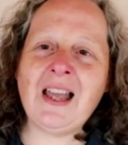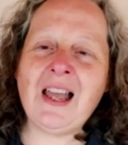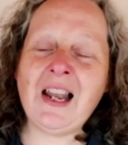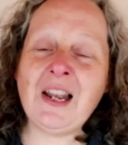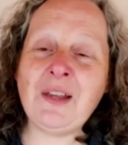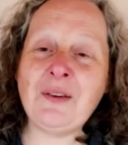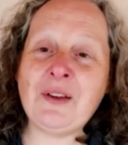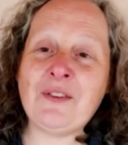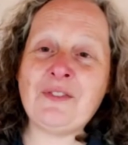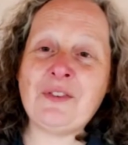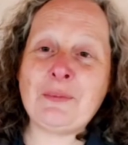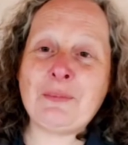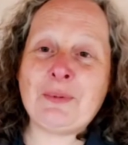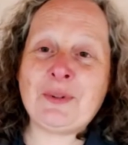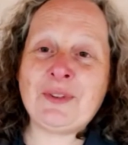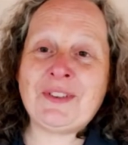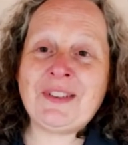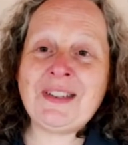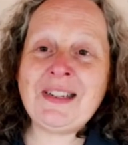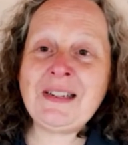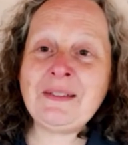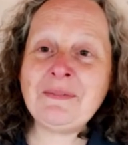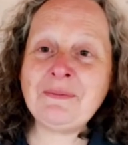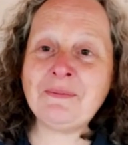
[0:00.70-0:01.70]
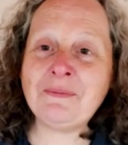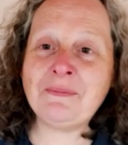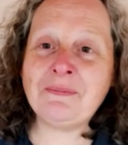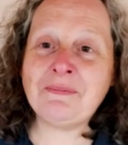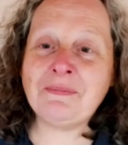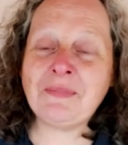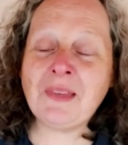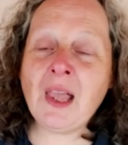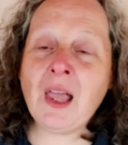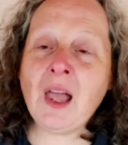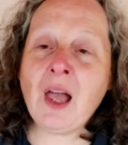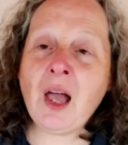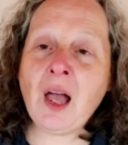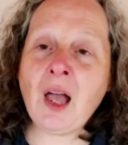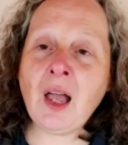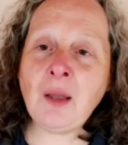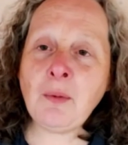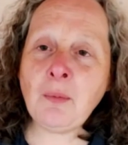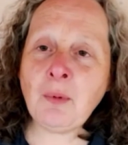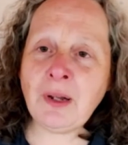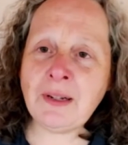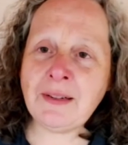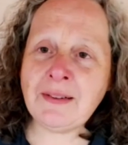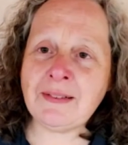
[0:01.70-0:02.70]
Hello everybody.
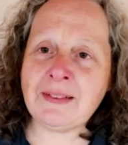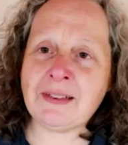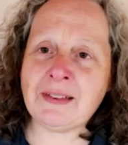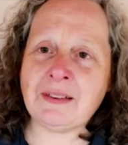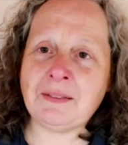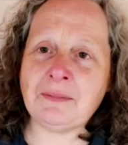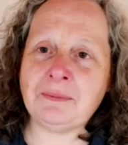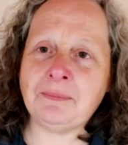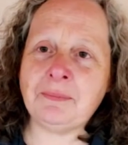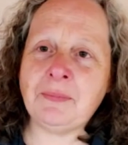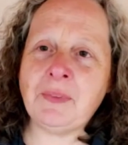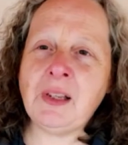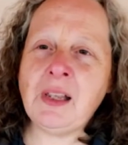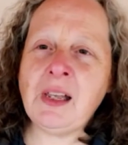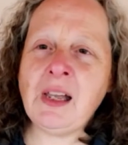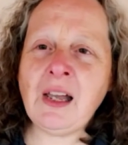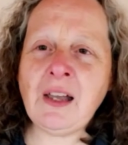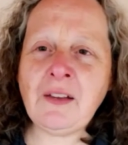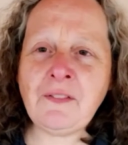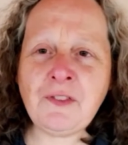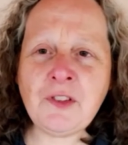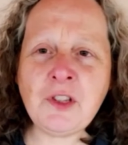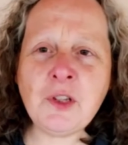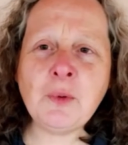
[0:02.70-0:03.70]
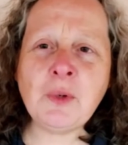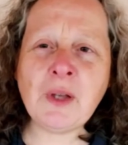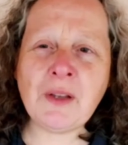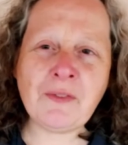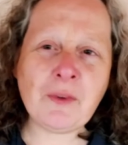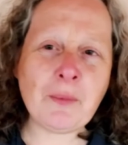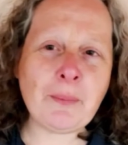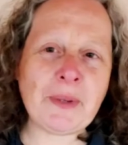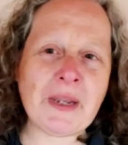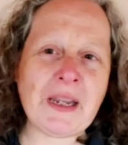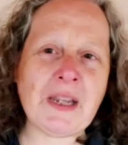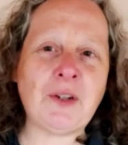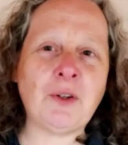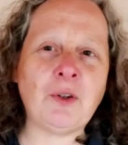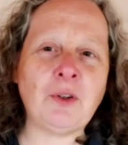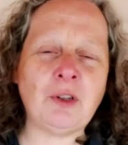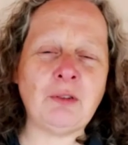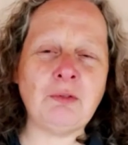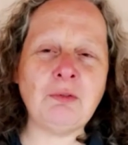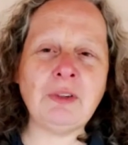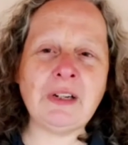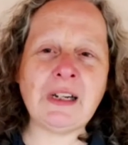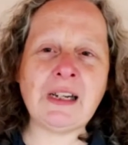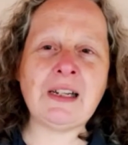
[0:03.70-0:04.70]
I wonder, have you ever been on
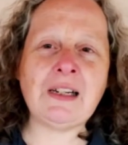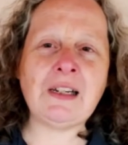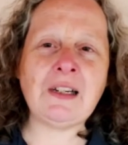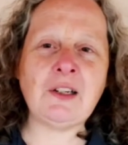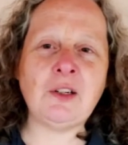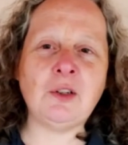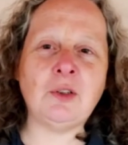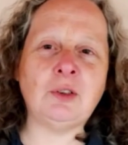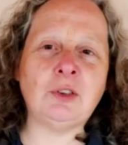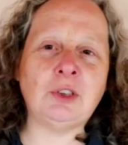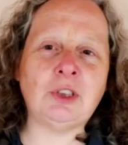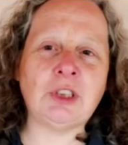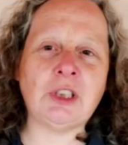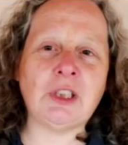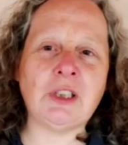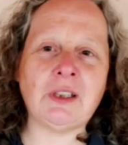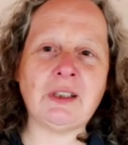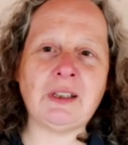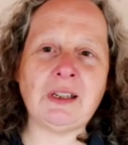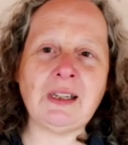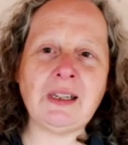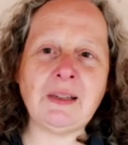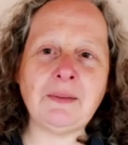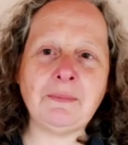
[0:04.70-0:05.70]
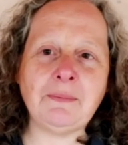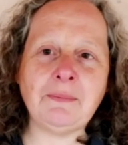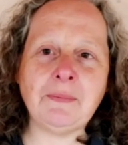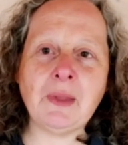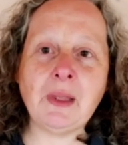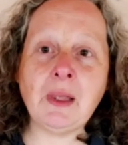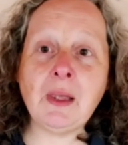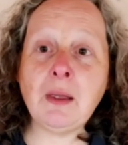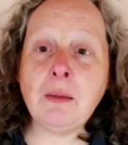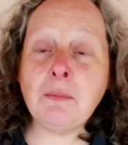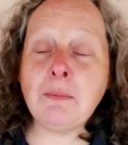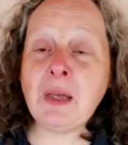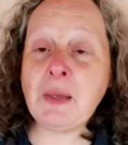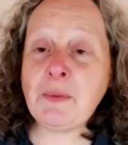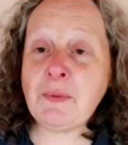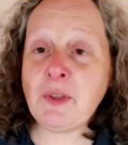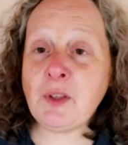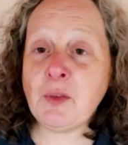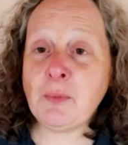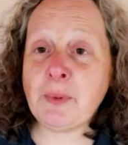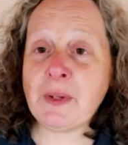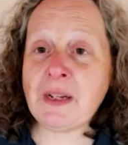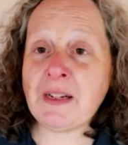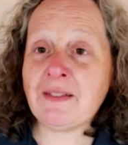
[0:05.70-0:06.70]
a really long journey?
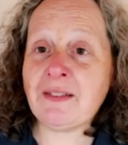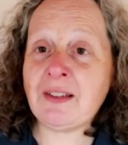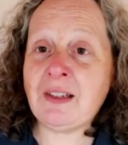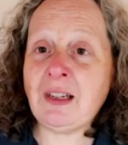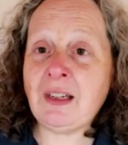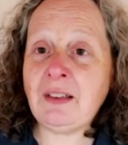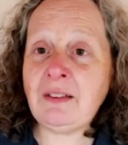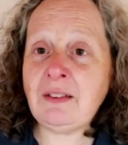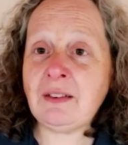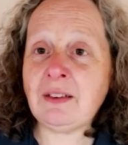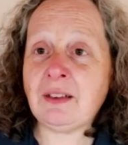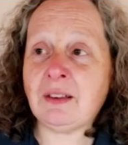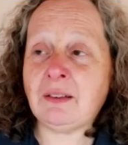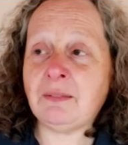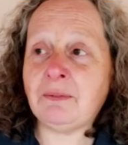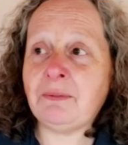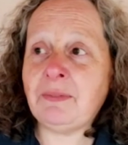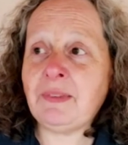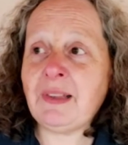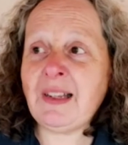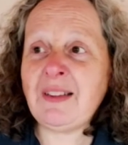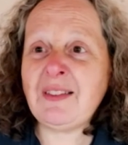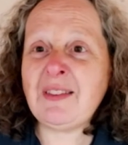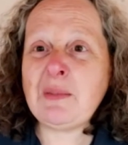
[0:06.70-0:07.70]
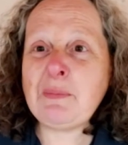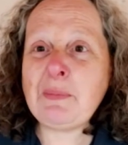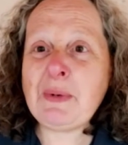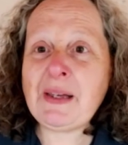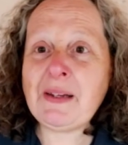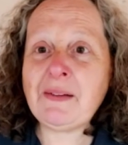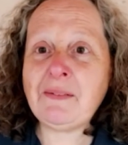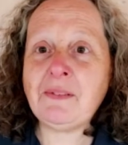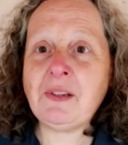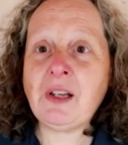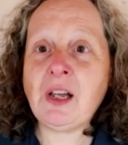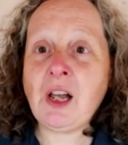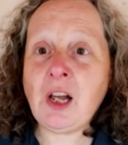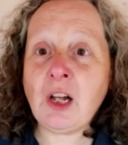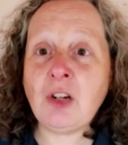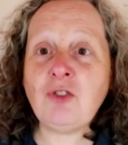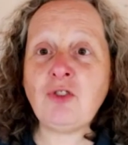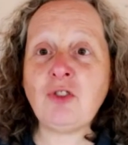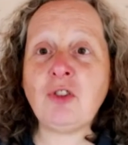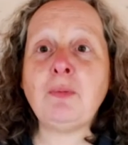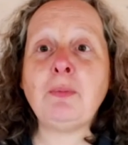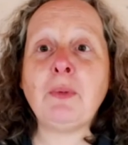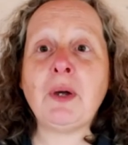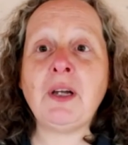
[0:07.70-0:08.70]
Maybe you've been to London. That's about
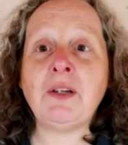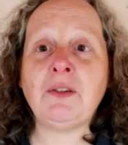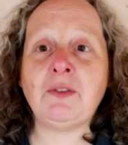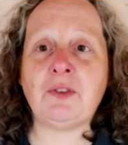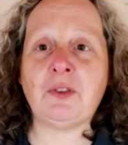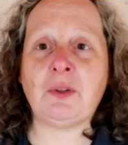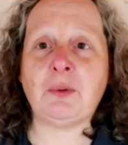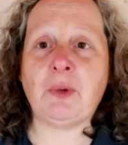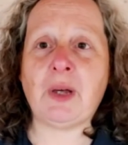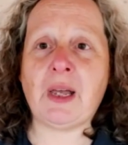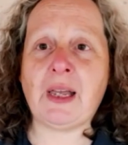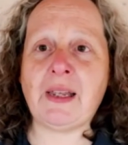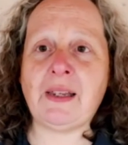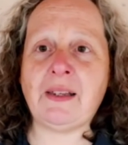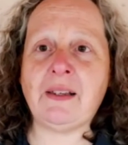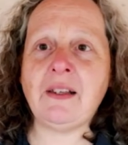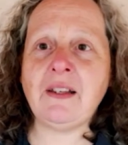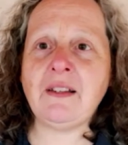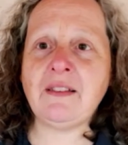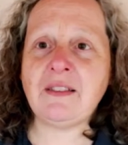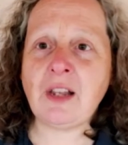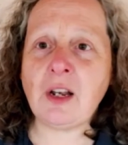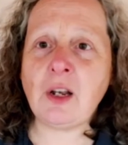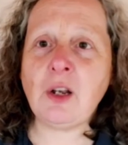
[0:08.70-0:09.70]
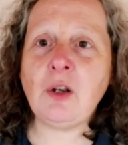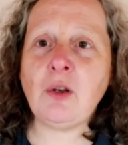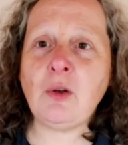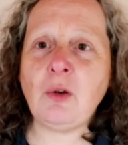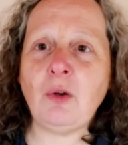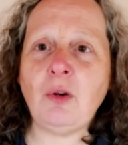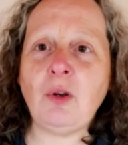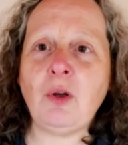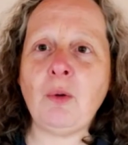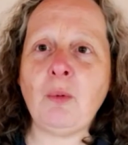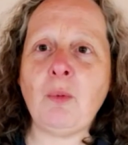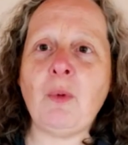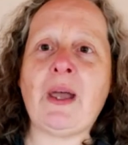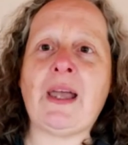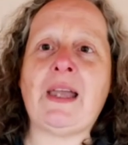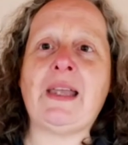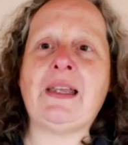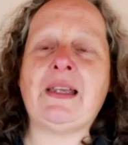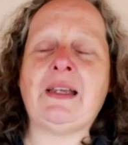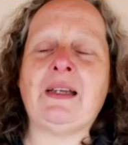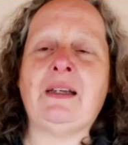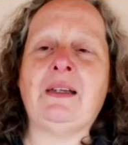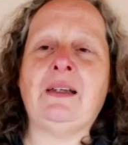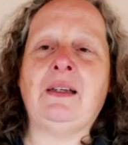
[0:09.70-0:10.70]
100 miles away. It's a long, long
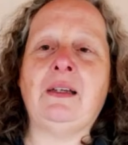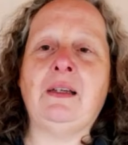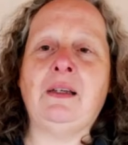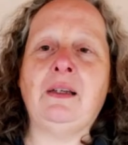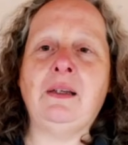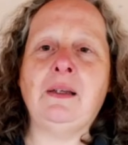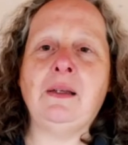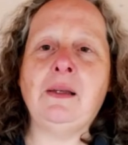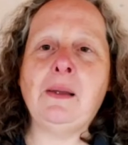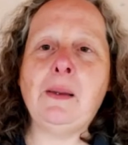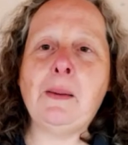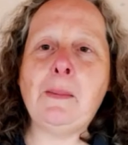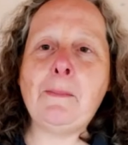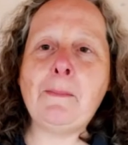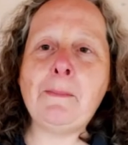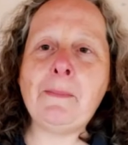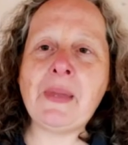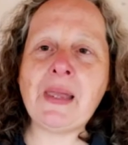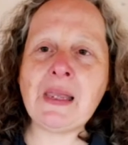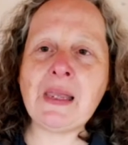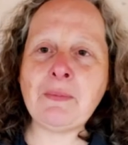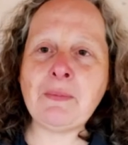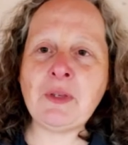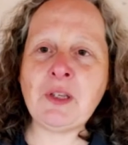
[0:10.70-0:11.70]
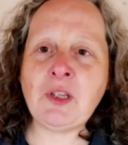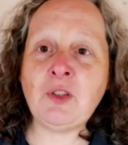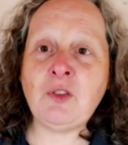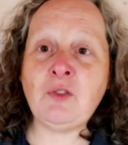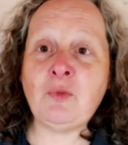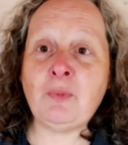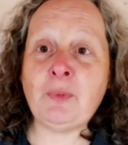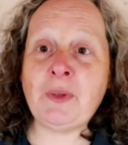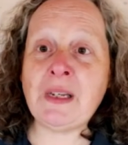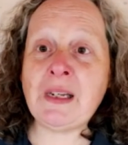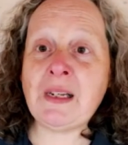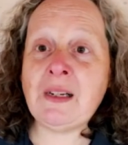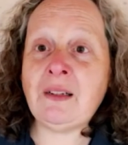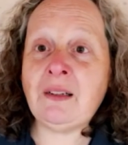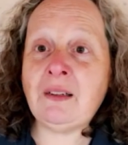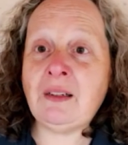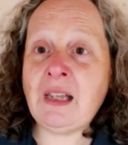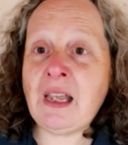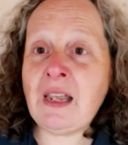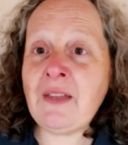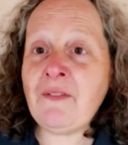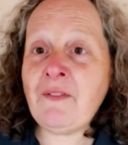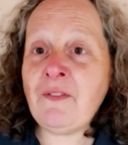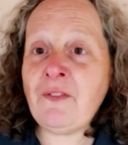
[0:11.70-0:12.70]
way. Maybe you've been
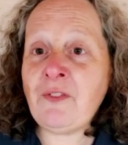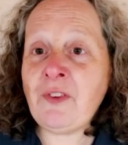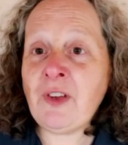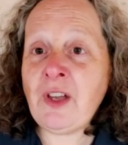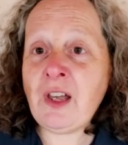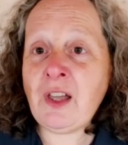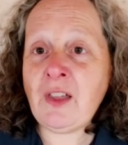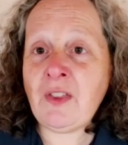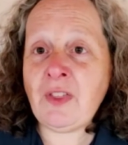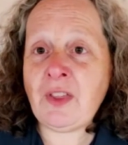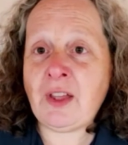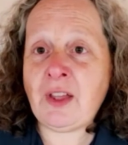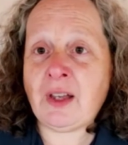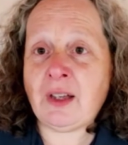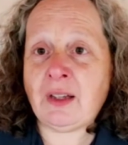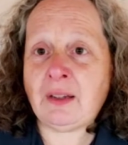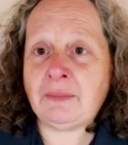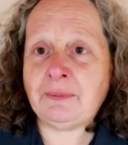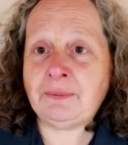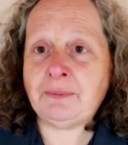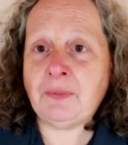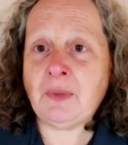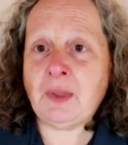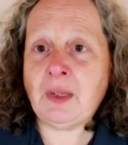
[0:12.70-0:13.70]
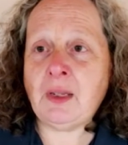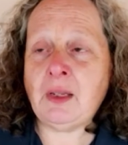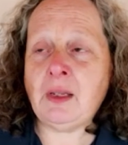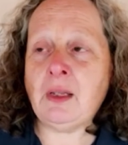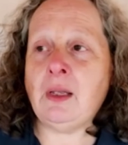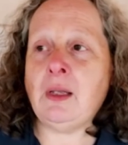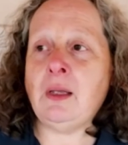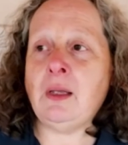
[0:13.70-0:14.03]
even further. I